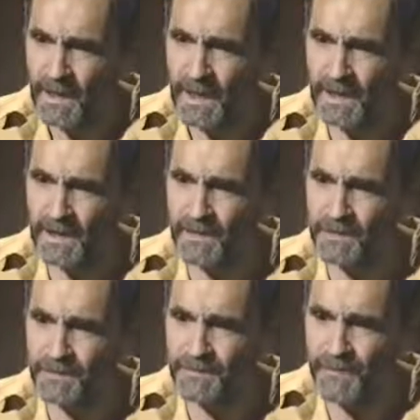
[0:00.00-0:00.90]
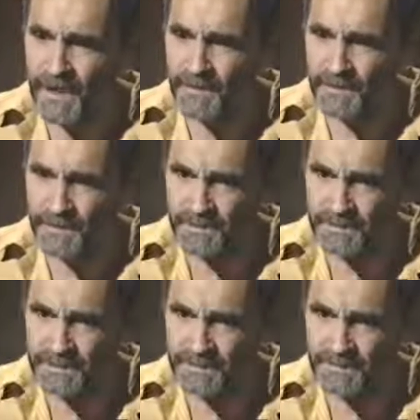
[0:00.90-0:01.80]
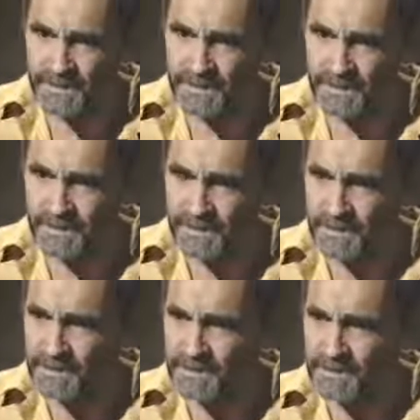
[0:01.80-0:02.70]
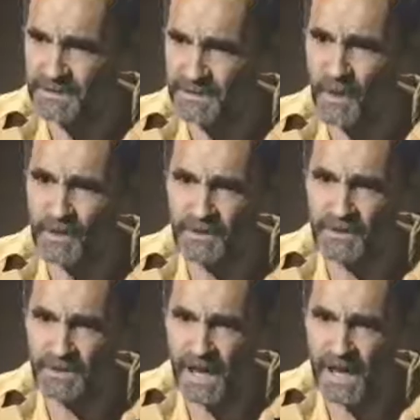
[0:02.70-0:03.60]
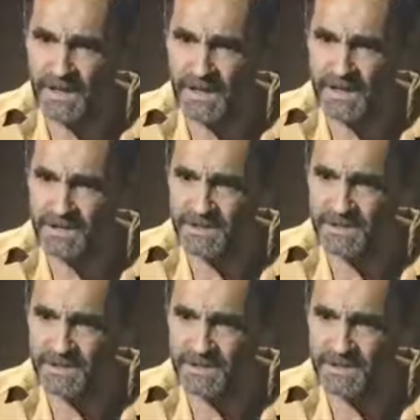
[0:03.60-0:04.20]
I heard your father on TV talk to the United Nations.